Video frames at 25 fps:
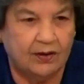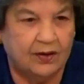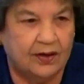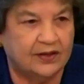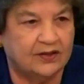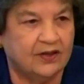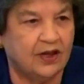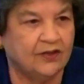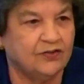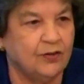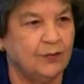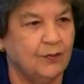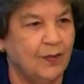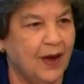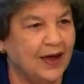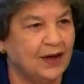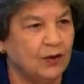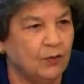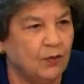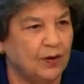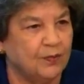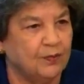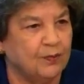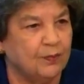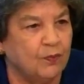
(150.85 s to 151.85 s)
doesn't
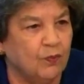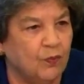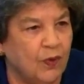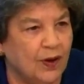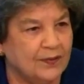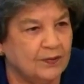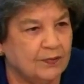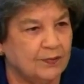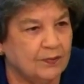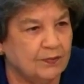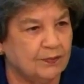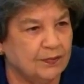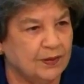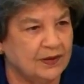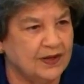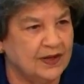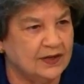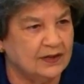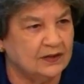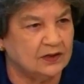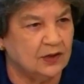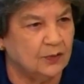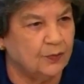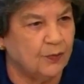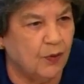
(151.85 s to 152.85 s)
matter what
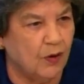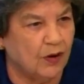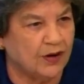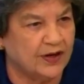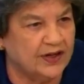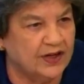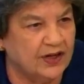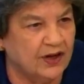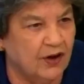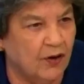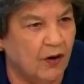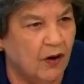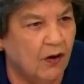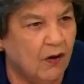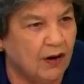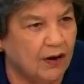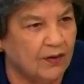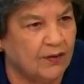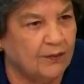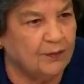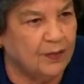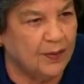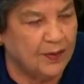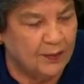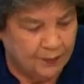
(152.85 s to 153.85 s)
political party you
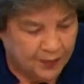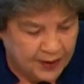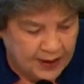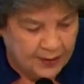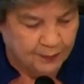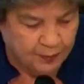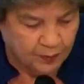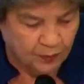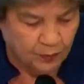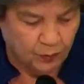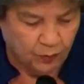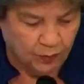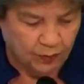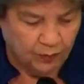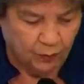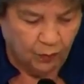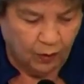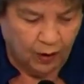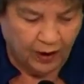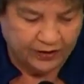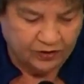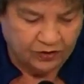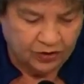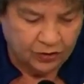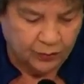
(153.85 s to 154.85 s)
are. People
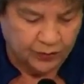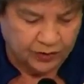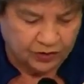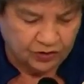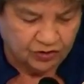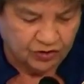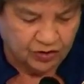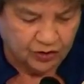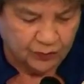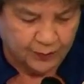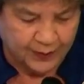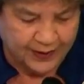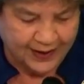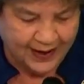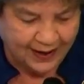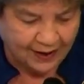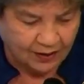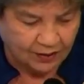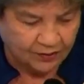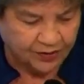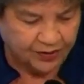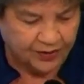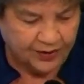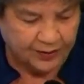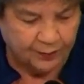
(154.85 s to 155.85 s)
want to and should be
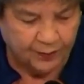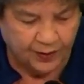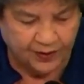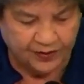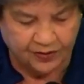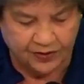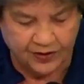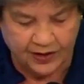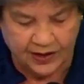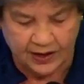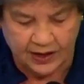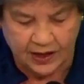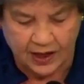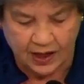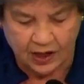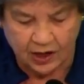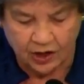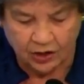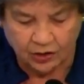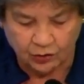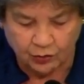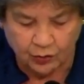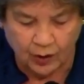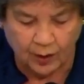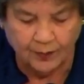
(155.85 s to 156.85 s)
healthy, but the
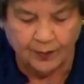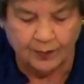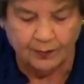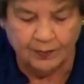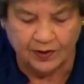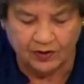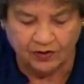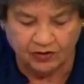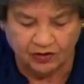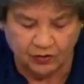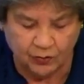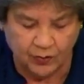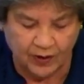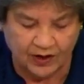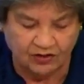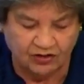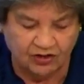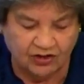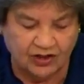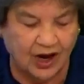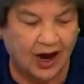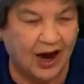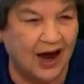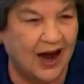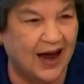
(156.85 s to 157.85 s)
Trump
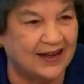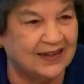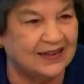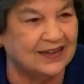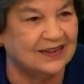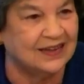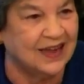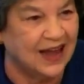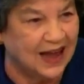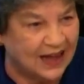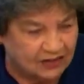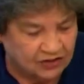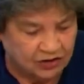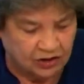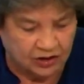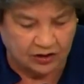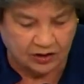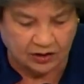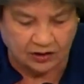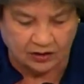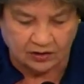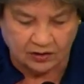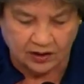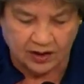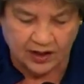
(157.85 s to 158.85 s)
administration
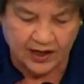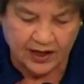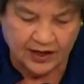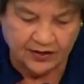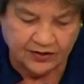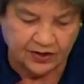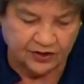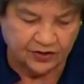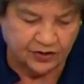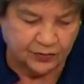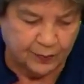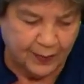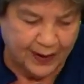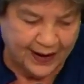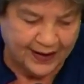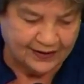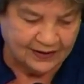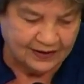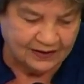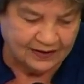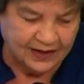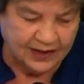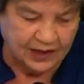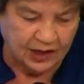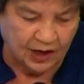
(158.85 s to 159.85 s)
ideological
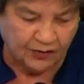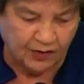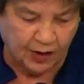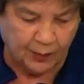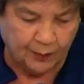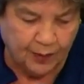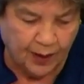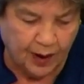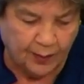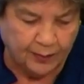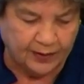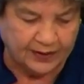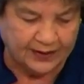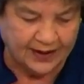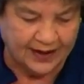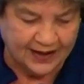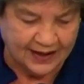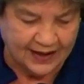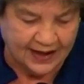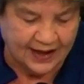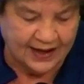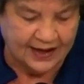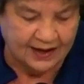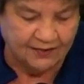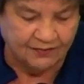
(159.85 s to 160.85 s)
dismantling of our
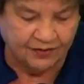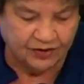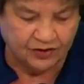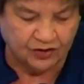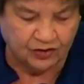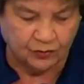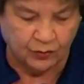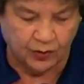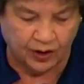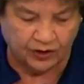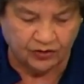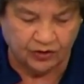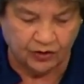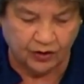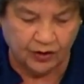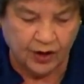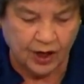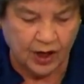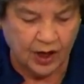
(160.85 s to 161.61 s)
public infrastructure